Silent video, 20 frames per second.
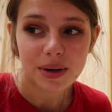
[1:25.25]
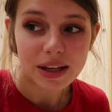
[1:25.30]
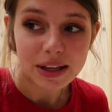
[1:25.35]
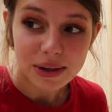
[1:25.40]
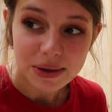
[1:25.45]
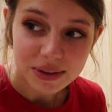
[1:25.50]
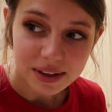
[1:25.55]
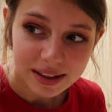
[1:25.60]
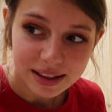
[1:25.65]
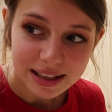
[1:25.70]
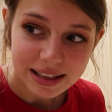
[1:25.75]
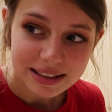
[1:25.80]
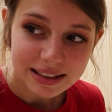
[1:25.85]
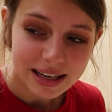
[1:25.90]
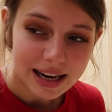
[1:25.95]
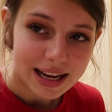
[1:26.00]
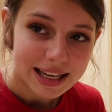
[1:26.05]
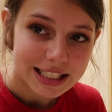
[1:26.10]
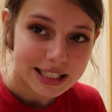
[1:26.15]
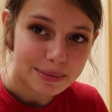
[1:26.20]
want to use on this,
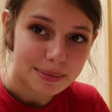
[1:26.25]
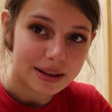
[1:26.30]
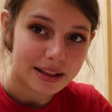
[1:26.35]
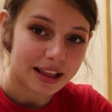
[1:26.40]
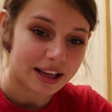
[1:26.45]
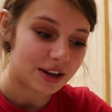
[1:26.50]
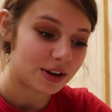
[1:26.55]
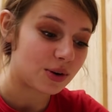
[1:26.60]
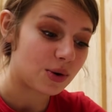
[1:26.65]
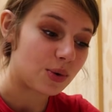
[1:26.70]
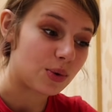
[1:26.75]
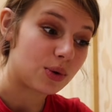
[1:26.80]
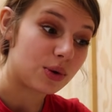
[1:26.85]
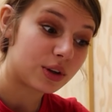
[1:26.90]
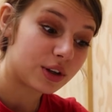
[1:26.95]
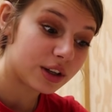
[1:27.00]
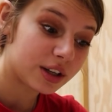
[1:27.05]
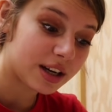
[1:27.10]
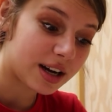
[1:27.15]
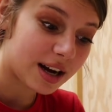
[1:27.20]
it has to be like
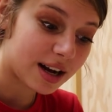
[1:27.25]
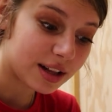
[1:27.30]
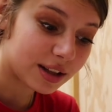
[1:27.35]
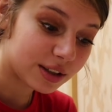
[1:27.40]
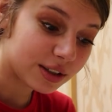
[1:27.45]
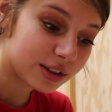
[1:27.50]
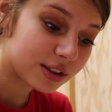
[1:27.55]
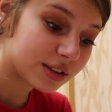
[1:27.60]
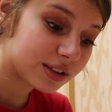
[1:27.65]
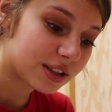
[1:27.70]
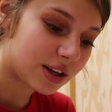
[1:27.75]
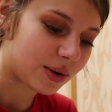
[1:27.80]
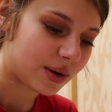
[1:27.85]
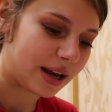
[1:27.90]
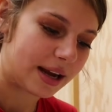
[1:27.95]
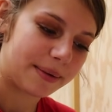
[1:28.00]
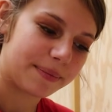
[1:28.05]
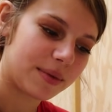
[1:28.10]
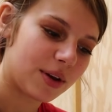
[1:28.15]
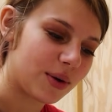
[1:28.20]
cooler colors.
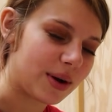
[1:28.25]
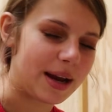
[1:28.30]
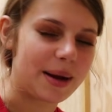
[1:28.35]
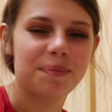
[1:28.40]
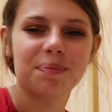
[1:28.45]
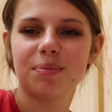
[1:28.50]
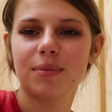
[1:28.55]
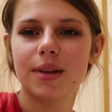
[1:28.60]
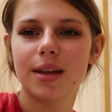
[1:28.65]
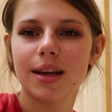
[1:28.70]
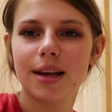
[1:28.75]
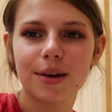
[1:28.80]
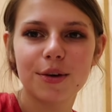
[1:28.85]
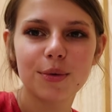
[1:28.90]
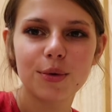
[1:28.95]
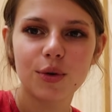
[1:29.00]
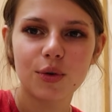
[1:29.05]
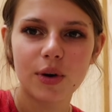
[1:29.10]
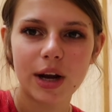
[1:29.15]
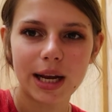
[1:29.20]
Okay, okay,
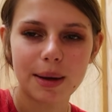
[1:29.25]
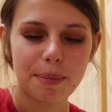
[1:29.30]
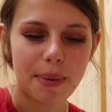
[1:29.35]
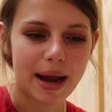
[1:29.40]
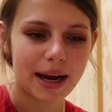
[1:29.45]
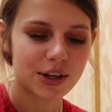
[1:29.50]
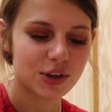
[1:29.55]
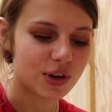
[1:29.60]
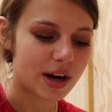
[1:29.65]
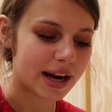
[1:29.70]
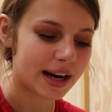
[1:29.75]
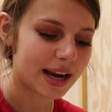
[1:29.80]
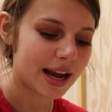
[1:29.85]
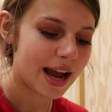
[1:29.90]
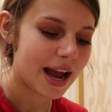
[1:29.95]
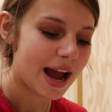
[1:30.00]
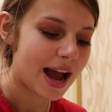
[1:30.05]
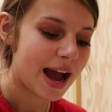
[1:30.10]
quick backtrack.